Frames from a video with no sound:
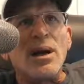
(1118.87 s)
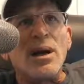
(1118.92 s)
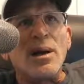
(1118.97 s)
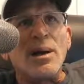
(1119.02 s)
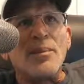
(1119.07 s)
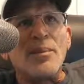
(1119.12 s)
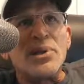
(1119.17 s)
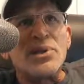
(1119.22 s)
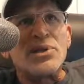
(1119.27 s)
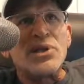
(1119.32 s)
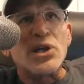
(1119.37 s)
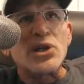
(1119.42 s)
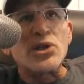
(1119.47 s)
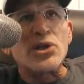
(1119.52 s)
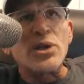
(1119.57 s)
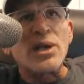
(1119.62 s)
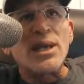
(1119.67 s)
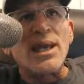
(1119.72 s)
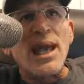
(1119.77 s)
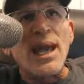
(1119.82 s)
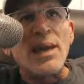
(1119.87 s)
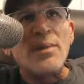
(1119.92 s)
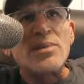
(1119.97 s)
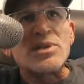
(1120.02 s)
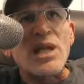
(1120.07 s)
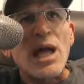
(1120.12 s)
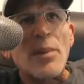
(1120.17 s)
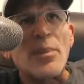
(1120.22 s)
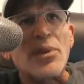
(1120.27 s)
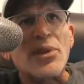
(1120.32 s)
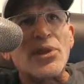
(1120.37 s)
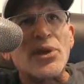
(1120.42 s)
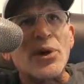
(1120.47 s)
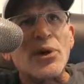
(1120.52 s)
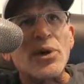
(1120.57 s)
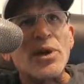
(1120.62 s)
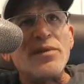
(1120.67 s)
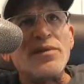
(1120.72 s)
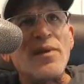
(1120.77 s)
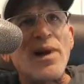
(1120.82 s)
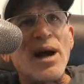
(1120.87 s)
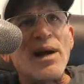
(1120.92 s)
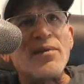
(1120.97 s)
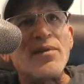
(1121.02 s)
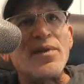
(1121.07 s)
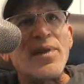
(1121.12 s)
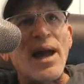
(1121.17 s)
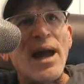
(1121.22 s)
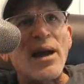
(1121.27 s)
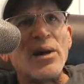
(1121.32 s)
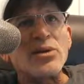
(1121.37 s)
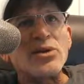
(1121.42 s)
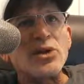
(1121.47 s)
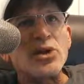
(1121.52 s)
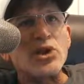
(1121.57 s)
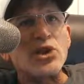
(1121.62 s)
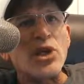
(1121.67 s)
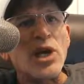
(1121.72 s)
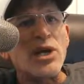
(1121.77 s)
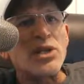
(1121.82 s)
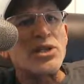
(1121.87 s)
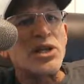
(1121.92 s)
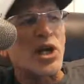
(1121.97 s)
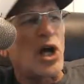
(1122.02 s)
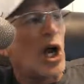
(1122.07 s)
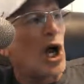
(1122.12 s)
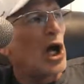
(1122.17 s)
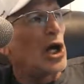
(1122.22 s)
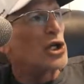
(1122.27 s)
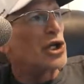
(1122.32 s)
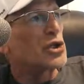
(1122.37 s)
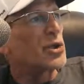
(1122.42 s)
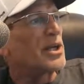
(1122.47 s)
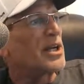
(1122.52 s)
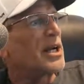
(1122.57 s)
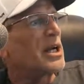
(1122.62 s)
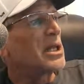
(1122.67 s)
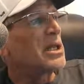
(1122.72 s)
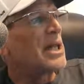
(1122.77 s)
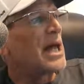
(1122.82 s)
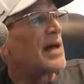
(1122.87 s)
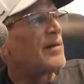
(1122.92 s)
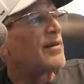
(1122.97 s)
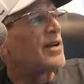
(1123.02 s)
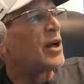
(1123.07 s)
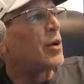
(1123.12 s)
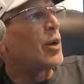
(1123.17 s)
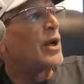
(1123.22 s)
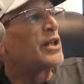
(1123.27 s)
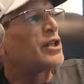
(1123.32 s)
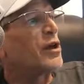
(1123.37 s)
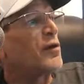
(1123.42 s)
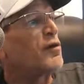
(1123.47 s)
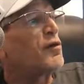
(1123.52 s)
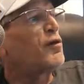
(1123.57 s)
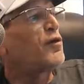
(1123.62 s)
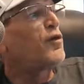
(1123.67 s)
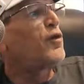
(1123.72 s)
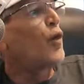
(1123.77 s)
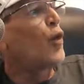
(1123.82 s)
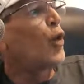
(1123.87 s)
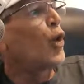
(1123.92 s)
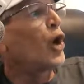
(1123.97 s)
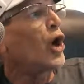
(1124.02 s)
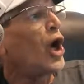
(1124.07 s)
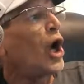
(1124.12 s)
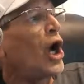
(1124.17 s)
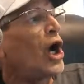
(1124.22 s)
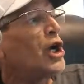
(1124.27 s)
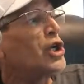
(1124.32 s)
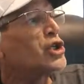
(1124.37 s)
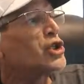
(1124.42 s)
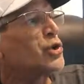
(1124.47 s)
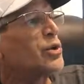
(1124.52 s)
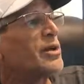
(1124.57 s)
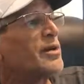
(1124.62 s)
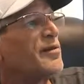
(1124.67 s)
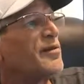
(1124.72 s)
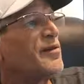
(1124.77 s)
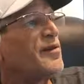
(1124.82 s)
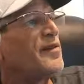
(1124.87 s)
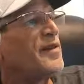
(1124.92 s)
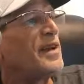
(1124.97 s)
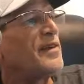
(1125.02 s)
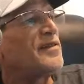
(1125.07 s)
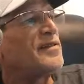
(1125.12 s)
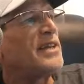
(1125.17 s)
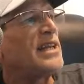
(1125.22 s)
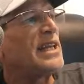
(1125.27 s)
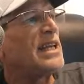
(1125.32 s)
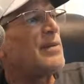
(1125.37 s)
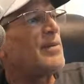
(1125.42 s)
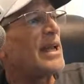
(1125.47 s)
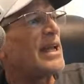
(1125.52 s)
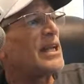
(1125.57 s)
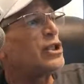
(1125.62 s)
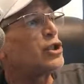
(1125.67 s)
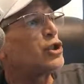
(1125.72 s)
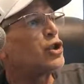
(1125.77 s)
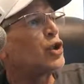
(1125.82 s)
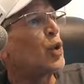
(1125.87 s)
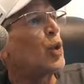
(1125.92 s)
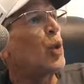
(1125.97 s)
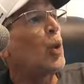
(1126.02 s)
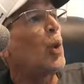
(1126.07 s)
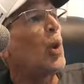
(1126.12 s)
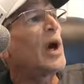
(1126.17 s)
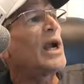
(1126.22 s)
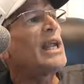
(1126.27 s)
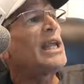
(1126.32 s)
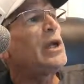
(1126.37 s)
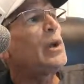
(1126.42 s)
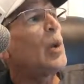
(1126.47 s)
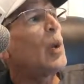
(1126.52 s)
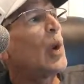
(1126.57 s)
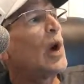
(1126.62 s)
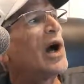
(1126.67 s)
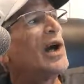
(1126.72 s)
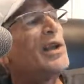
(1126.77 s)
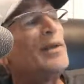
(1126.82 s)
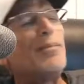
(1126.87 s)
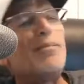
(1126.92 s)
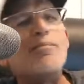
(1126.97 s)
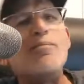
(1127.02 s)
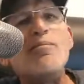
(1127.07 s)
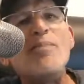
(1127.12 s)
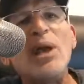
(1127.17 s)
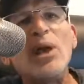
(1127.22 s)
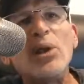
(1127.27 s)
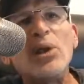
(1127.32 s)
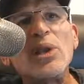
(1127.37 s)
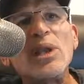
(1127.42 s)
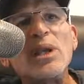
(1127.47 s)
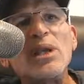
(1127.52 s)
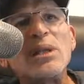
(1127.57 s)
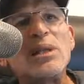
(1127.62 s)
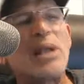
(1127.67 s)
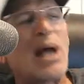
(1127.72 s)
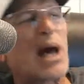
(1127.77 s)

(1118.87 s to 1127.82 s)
position of GameStop, 35,000 shares at 111. It went to 450. He made $21 million.